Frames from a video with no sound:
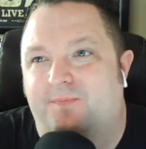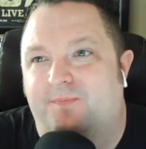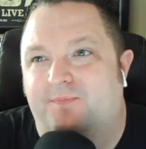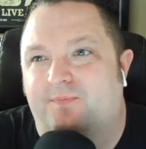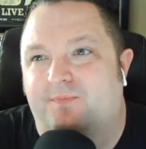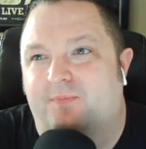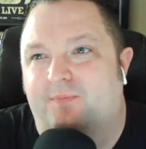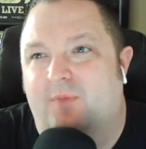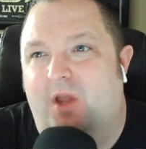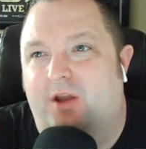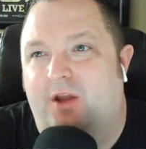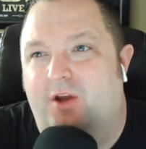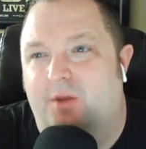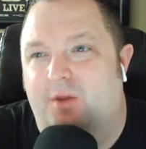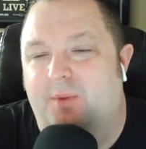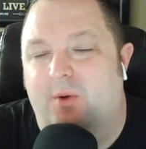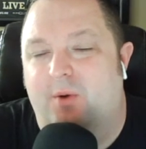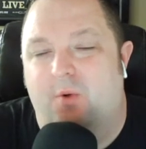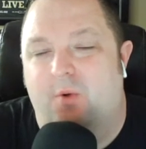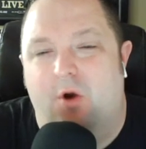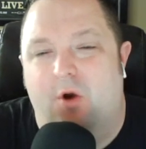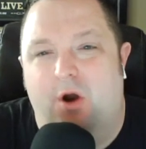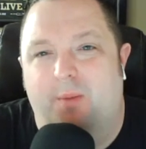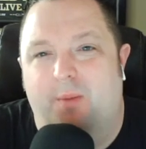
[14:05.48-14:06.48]
I could be
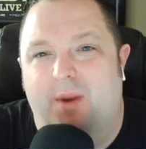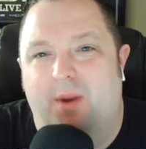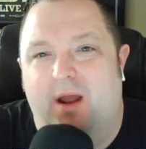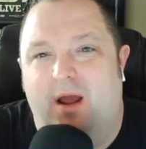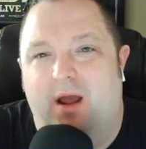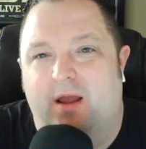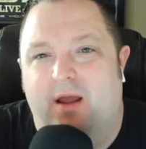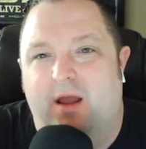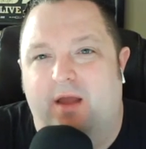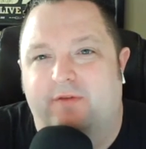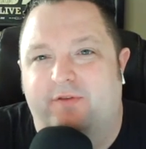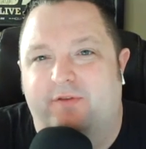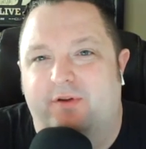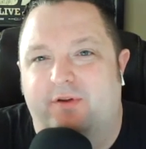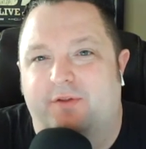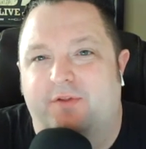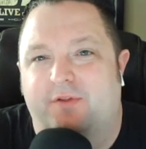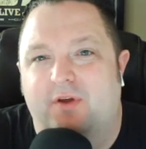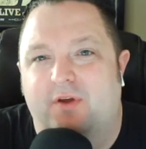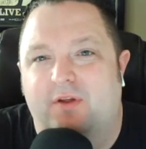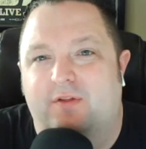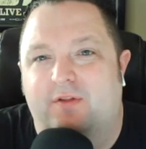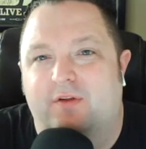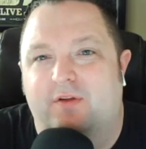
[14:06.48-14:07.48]
wrong, but I still
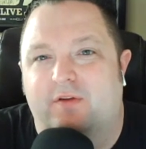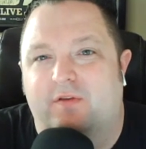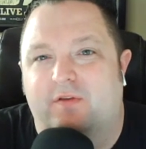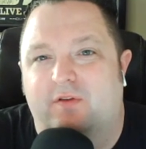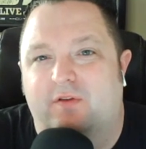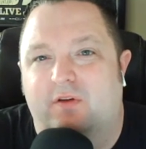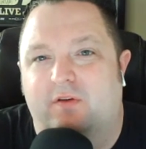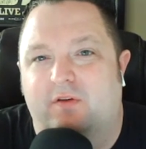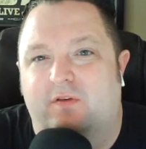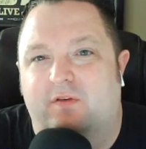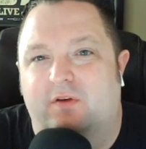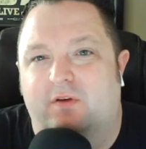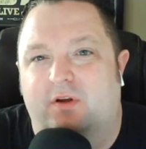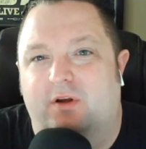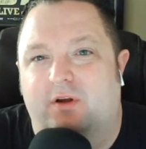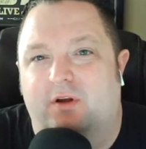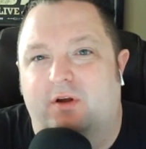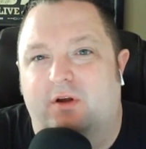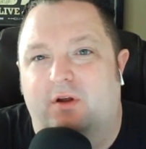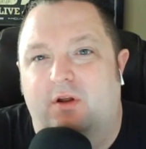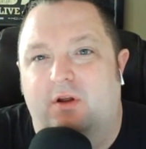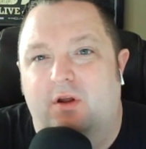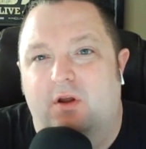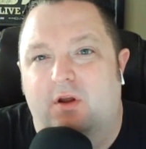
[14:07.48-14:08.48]
think this
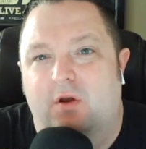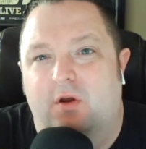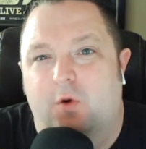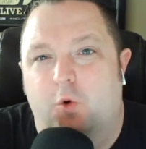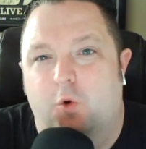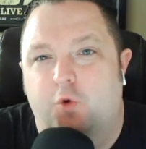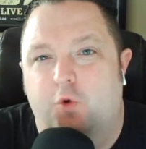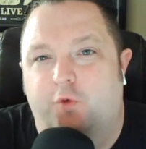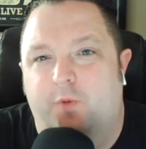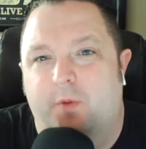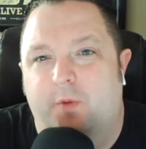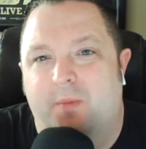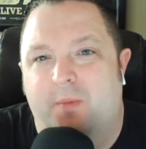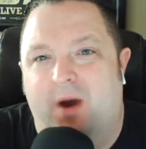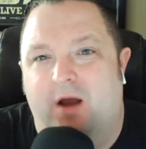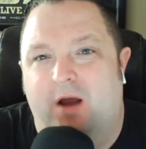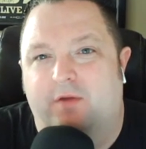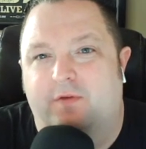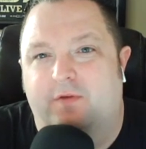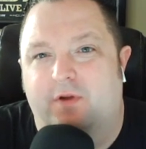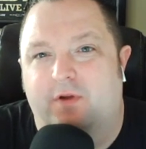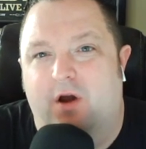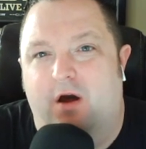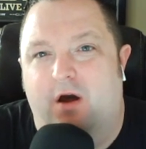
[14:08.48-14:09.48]
Usman
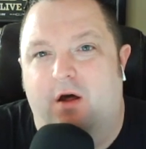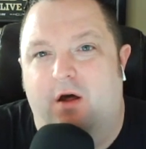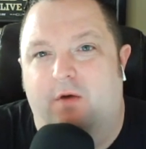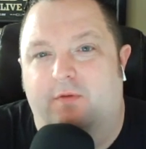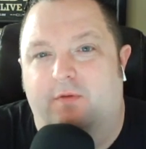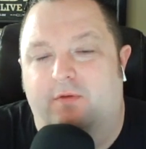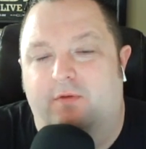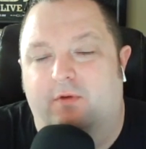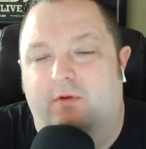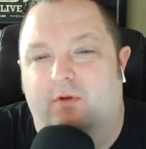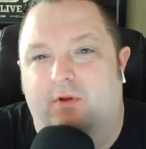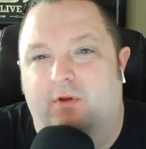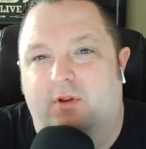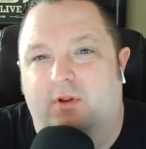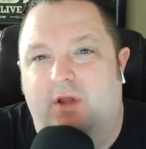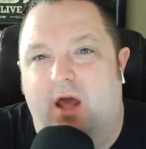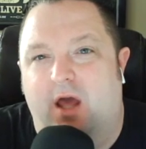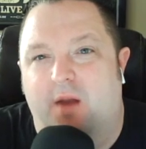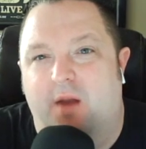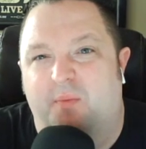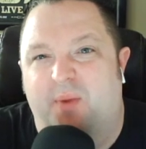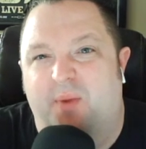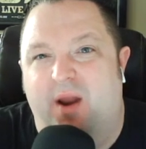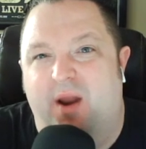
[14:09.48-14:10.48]
Masvidal
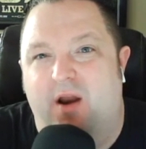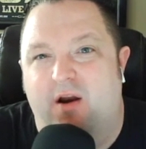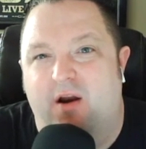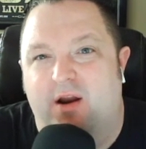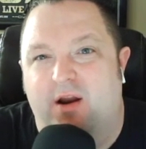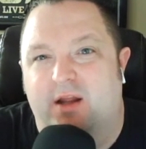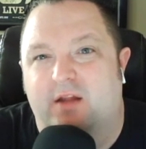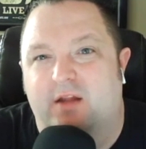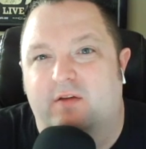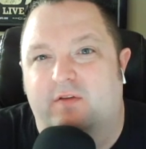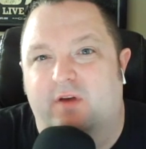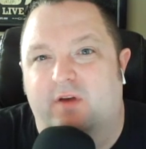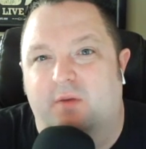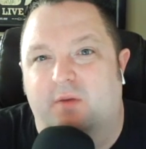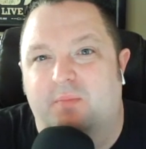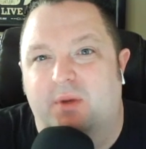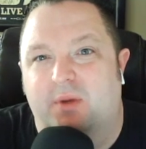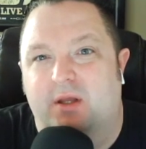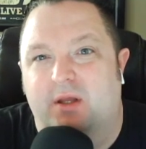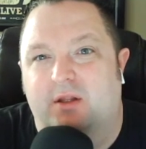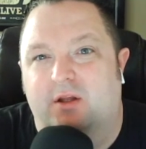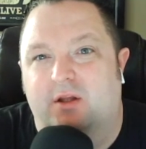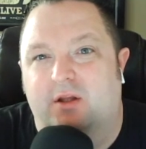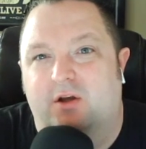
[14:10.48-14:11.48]
kind of pairing ends up
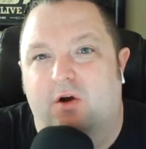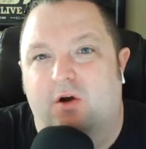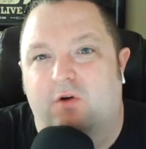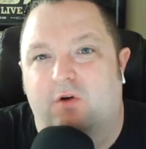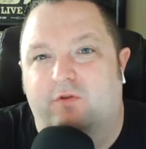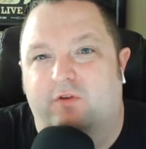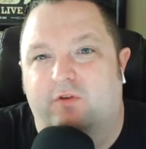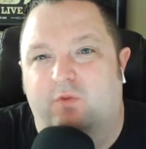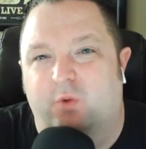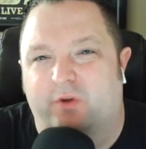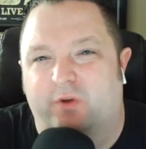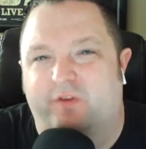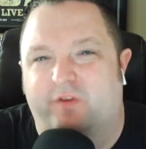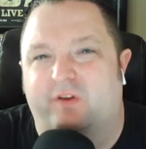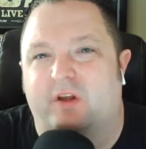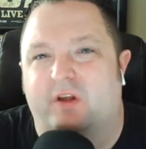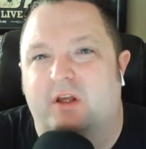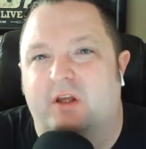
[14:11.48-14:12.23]
being the coaches. We'll see.